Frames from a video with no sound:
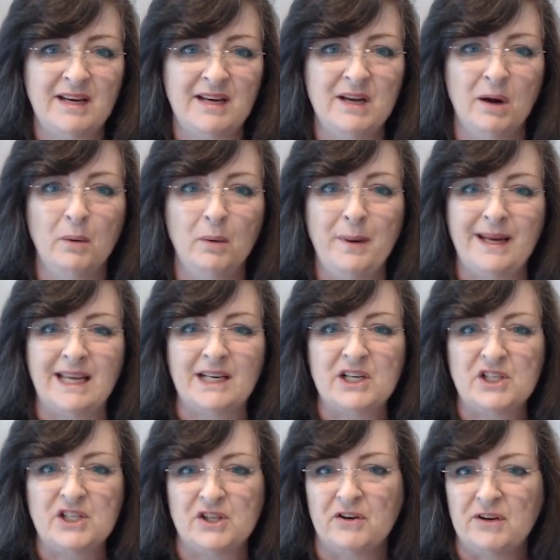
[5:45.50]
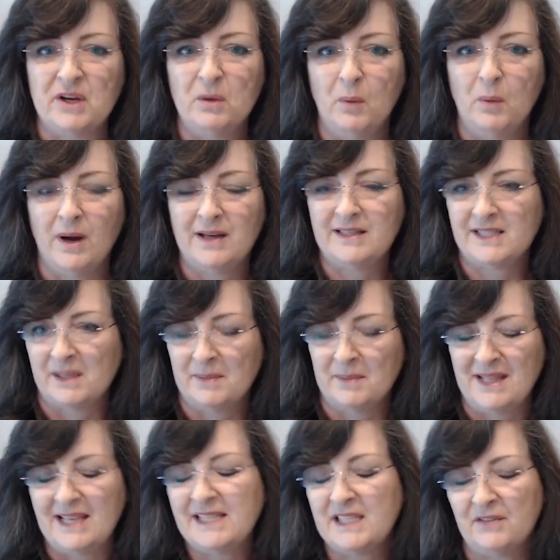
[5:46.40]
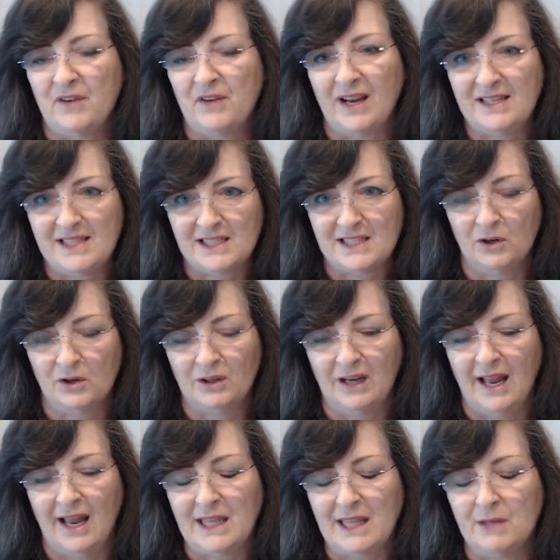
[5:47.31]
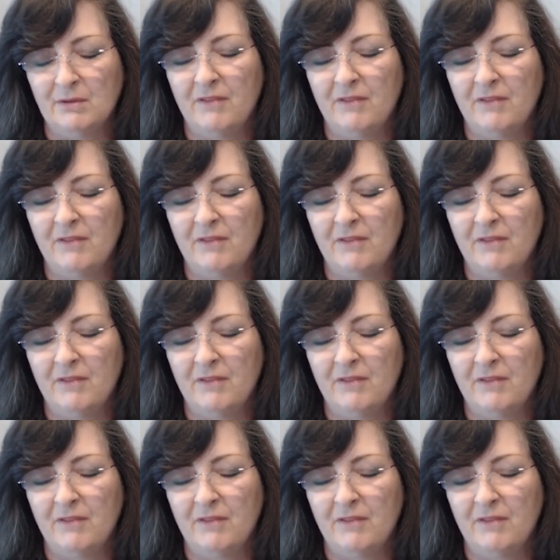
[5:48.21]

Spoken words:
All right, we're going to show you what some of these devices look like.